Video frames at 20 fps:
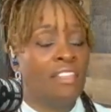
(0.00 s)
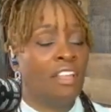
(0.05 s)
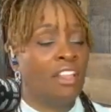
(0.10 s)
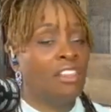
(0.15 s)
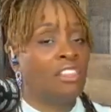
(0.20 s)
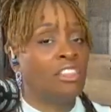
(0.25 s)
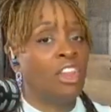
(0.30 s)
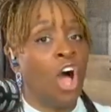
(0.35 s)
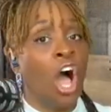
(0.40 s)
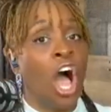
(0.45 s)

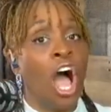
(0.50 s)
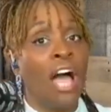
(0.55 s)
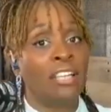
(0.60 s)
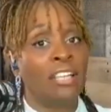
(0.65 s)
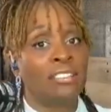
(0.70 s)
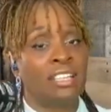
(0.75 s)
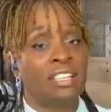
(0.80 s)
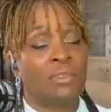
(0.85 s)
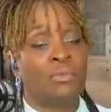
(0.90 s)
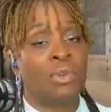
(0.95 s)
the
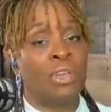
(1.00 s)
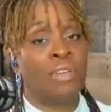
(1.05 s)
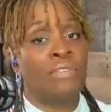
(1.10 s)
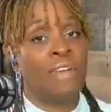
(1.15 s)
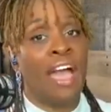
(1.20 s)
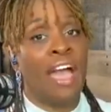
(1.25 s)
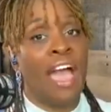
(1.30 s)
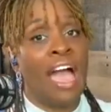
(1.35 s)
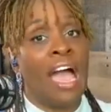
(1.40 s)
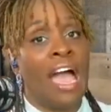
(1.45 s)
loss that we've
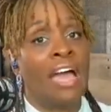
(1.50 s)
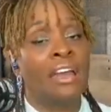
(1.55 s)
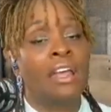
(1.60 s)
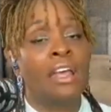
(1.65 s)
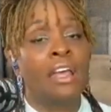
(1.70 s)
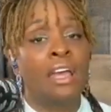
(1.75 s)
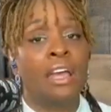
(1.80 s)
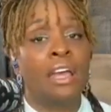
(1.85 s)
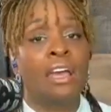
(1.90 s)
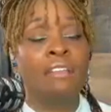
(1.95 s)
had
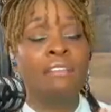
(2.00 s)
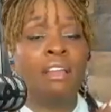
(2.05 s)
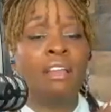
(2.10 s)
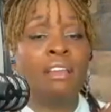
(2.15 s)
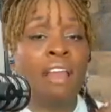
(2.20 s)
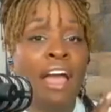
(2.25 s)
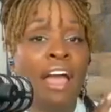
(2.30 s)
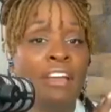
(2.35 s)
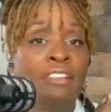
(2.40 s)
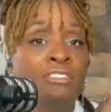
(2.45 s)
in the
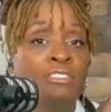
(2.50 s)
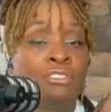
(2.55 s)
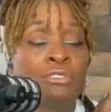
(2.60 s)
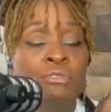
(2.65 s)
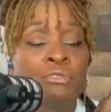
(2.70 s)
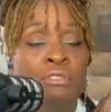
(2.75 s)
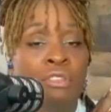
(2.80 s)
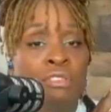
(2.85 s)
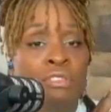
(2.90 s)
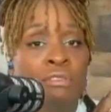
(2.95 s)
last
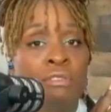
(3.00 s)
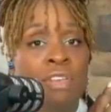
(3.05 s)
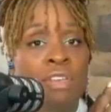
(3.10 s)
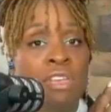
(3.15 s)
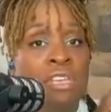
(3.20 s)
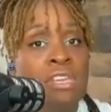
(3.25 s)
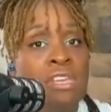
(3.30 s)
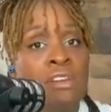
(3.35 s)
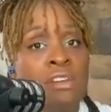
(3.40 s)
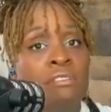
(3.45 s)
2 to 3
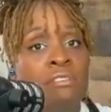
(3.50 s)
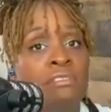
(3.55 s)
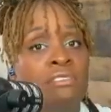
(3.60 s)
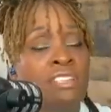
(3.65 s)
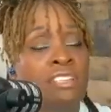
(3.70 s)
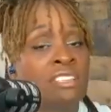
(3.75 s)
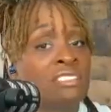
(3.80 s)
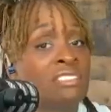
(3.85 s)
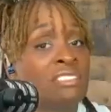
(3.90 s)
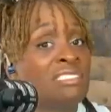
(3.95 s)
years
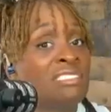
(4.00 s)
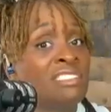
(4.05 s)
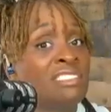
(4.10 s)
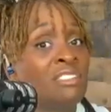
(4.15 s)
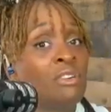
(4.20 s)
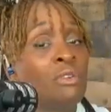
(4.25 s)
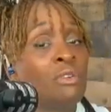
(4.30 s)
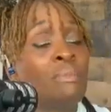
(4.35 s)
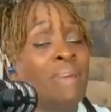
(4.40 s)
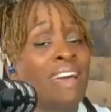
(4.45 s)
is
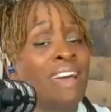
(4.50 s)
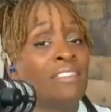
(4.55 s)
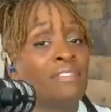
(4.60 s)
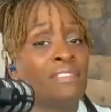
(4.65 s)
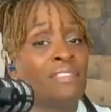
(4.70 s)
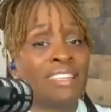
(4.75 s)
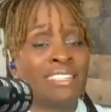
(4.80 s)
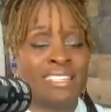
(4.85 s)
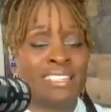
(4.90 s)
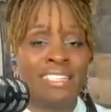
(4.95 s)
still
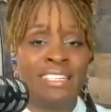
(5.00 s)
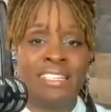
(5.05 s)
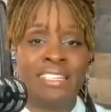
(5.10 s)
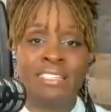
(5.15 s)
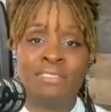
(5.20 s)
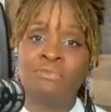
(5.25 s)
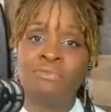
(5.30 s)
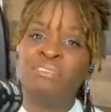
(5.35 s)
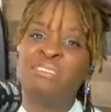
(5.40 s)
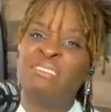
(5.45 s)
manifesting
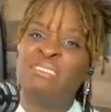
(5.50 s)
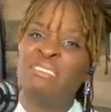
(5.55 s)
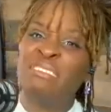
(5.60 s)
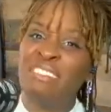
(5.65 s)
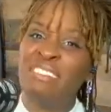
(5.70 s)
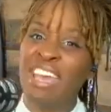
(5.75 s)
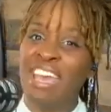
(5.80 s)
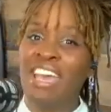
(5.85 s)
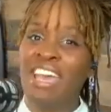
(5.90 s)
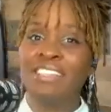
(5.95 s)
its
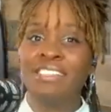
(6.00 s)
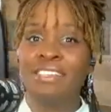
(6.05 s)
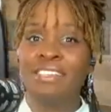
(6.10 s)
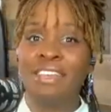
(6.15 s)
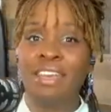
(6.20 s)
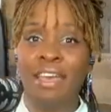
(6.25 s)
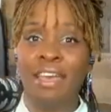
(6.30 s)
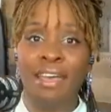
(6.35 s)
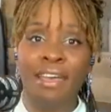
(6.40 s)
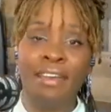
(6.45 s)

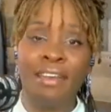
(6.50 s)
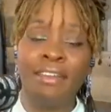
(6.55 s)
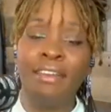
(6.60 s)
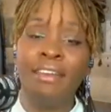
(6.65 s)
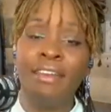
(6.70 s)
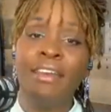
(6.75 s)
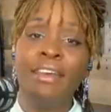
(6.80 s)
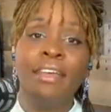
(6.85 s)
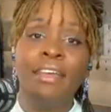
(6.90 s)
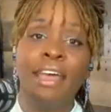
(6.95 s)
nasty head
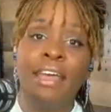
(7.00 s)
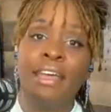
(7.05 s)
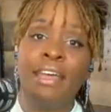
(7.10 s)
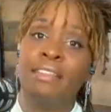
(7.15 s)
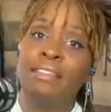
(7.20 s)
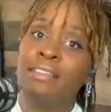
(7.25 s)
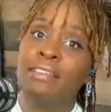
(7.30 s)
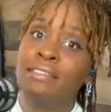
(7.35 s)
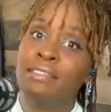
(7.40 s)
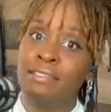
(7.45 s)

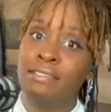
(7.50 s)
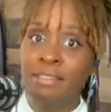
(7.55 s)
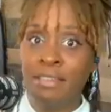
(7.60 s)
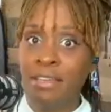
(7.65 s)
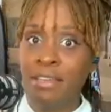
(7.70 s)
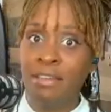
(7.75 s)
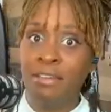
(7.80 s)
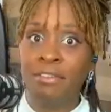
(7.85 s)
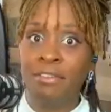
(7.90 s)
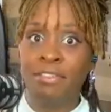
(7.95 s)
at this
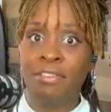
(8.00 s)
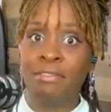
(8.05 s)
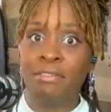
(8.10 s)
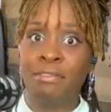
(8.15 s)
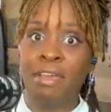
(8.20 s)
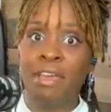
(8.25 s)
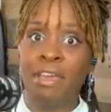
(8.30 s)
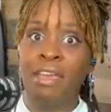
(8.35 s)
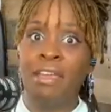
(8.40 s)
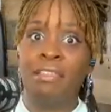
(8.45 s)
year
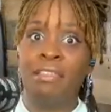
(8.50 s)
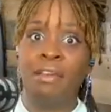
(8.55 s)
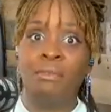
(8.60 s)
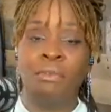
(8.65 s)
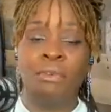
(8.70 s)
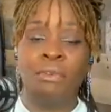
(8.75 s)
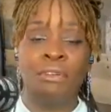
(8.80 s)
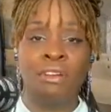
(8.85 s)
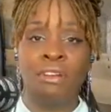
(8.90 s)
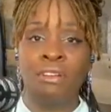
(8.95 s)
three that
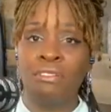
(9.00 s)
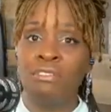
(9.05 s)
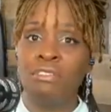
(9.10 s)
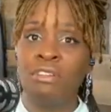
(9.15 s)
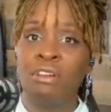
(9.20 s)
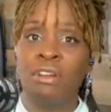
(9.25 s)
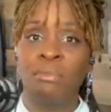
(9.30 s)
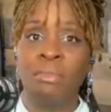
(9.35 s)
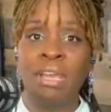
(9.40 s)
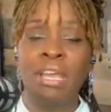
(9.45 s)
you
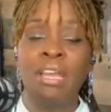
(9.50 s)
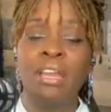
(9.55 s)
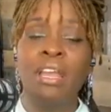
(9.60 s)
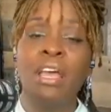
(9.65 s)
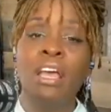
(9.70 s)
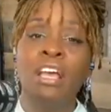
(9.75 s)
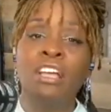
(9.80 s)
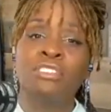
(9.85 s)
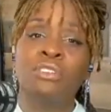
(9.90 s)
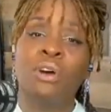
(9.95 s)
know what I mean?
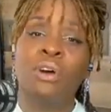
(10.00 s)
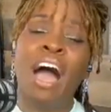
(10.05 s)
So